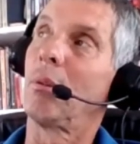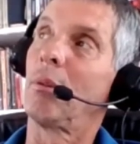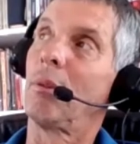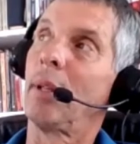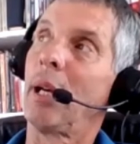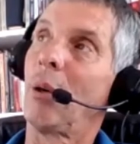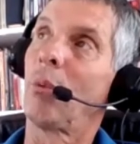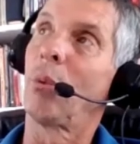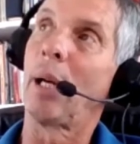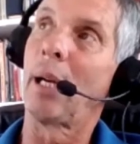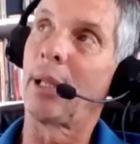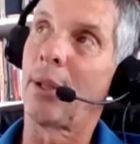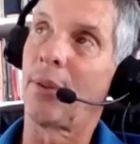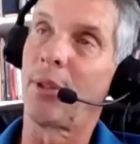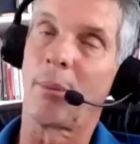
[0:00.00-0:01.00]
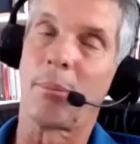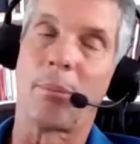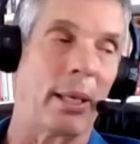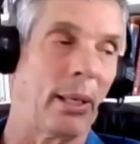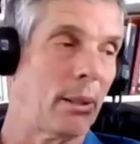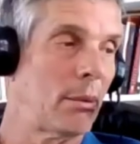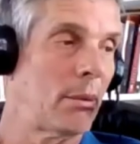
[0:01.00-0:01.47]
now? How do you think
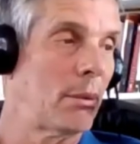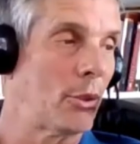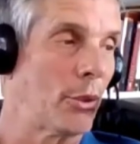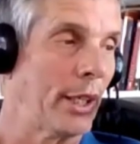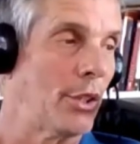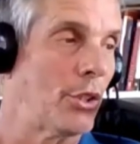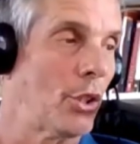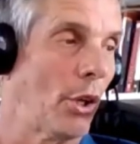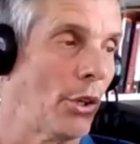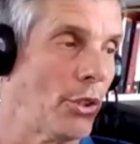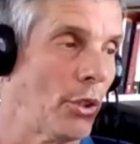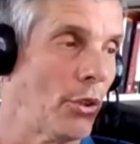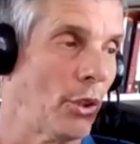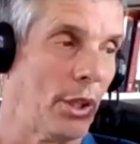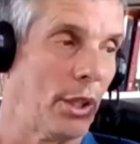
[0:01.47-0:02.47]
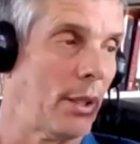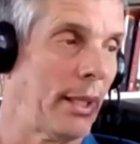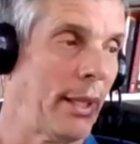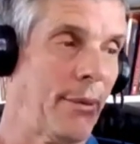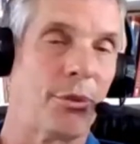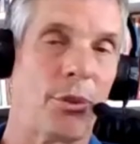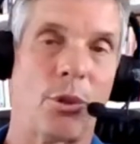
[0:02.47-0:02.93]
my green charts are looking
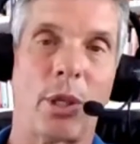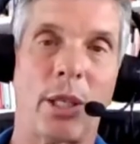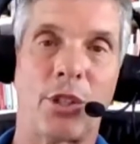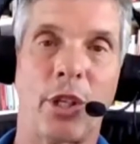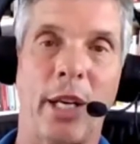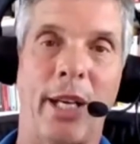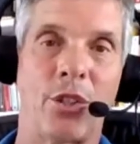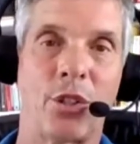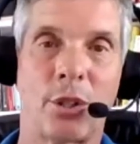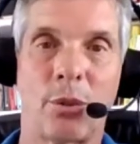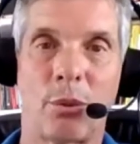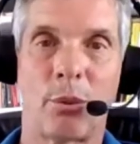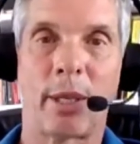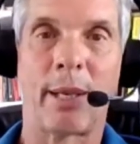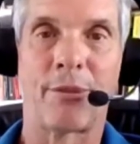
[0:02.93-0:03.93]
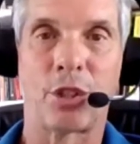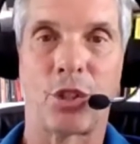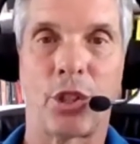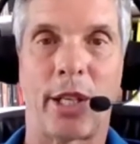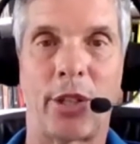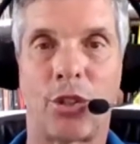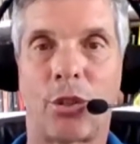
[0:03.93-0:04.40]
after I change? We have to
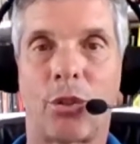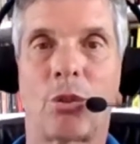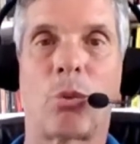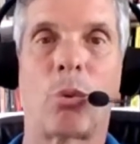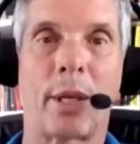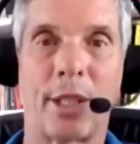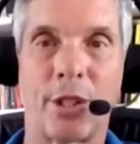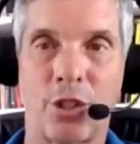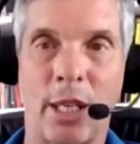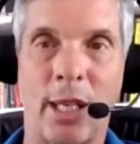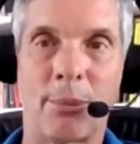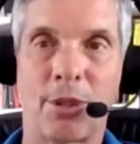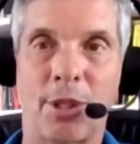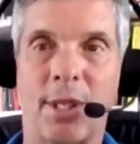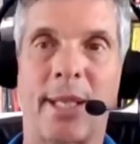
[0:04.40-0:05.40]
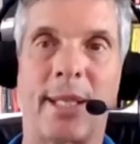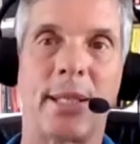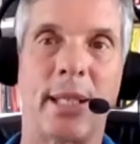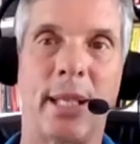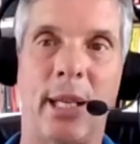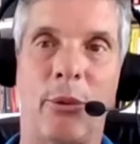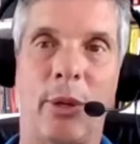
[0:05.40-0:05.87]
change 20 jobs
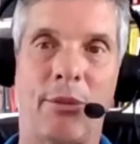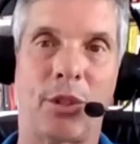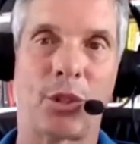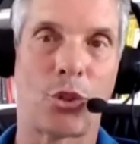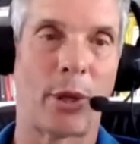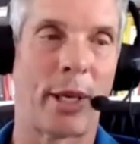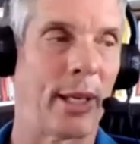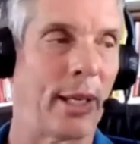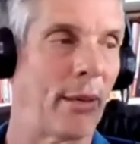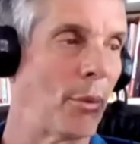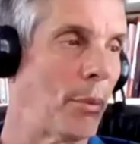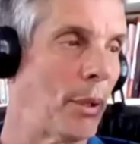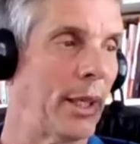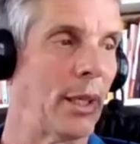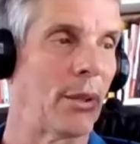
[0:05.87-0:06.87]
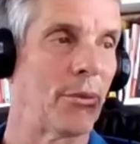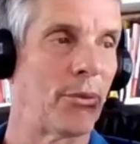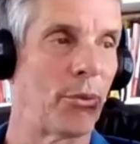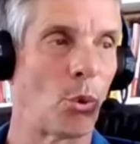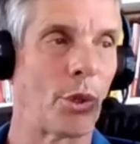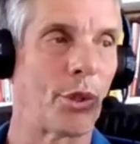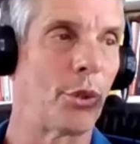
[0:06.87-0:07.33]
19. We have to train everybody on
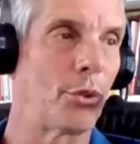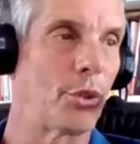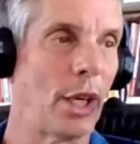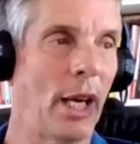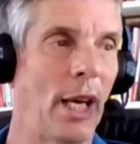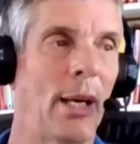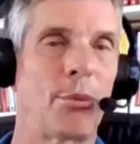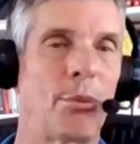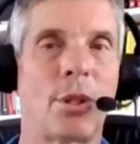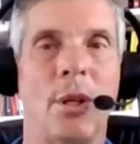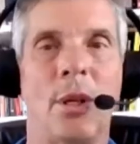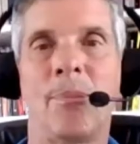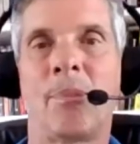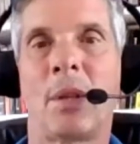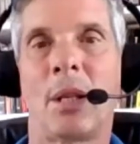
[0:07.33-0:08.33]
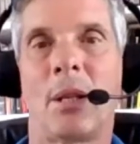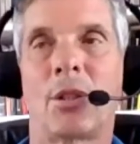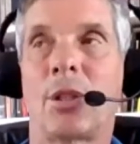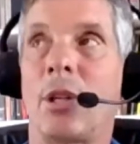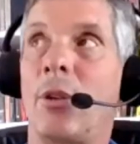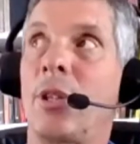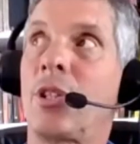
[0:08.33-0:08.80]
four new jobs.
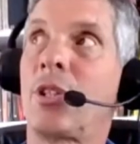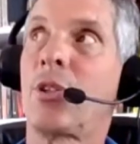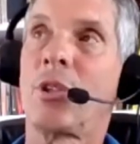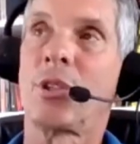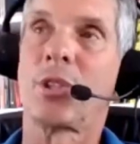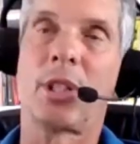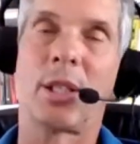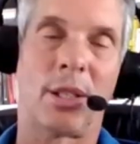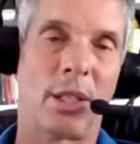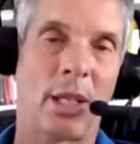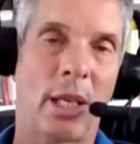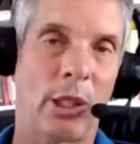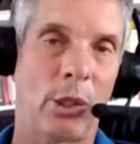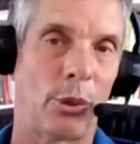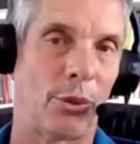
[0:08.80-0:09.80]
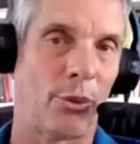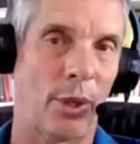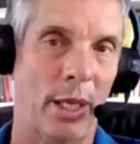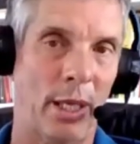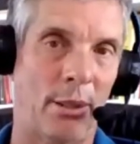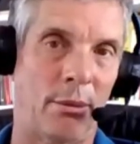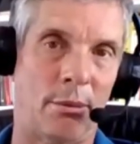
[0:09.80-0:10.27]
And it starts getting yellow and
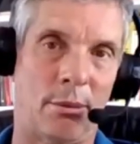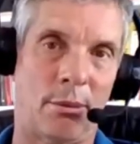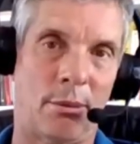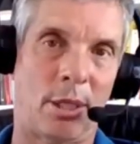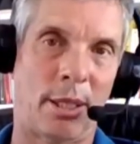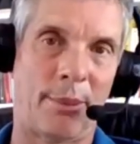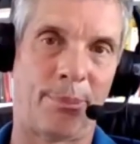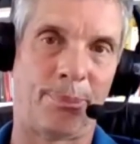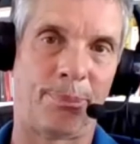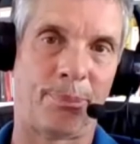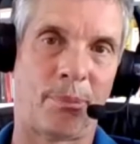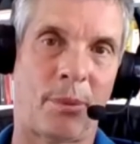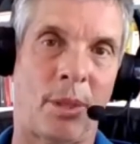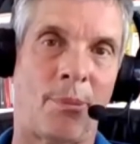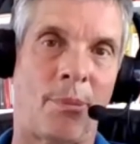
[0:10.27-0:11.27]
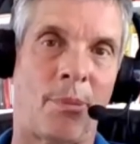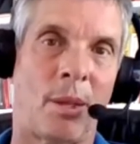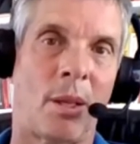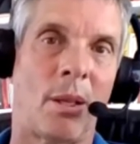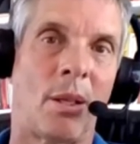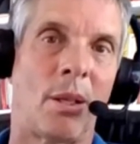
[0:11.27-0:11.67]
red. Right? Yeah.